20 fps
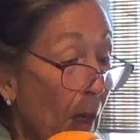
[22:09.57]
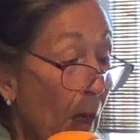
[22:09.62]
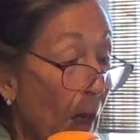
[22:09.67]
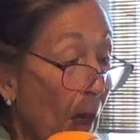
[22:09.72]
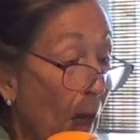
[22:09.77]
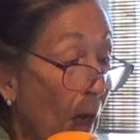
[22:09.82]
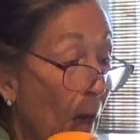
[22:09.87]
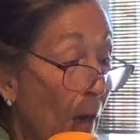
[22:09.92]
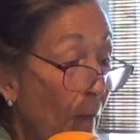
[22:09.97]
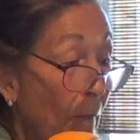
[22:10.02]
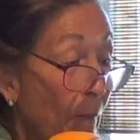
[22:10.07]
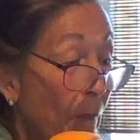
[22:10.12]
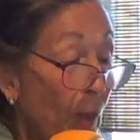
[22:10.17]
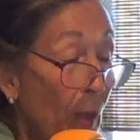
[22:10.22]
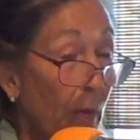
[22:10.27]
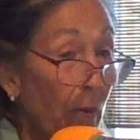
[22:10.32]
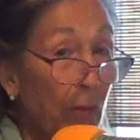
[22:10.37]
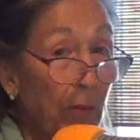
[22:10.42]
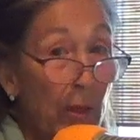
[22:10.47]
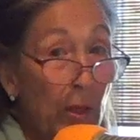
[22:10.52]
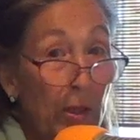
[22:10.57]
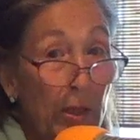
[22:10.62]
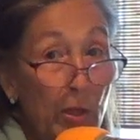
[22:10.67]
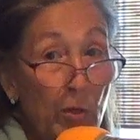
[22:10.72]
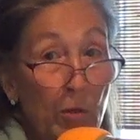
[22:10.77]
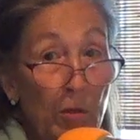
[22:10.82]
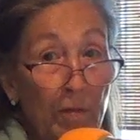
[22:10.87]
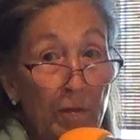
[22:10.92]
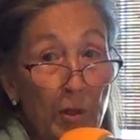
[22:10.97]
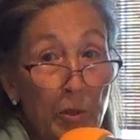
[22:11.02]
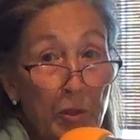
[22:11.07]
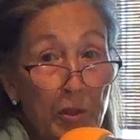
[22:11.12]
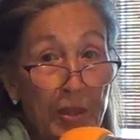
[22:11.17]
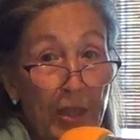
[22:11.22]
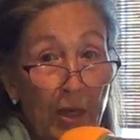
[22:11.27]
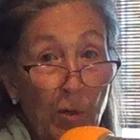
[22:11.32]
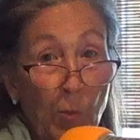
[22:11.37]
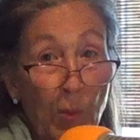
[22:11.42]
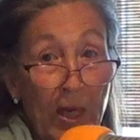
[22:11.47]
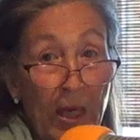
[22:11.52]
The universe
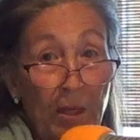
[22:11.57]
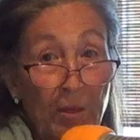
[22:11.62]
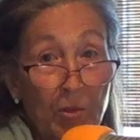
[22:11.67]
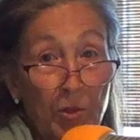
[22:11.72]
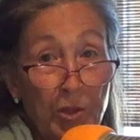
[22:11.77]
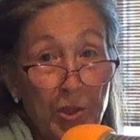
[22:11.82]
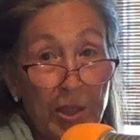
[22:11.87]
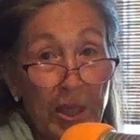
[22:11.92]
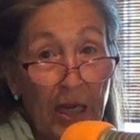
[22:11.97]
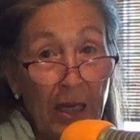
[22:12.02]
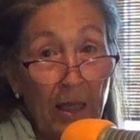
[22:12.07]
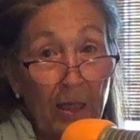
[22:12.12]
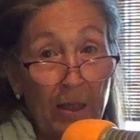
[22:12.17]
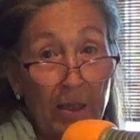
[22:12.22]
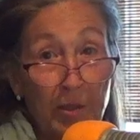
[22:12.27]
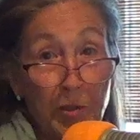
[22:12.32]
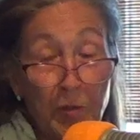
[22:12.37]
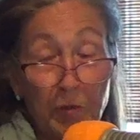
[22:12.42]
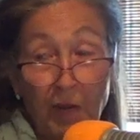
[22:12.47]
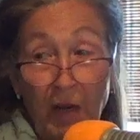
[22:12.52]
that we understand is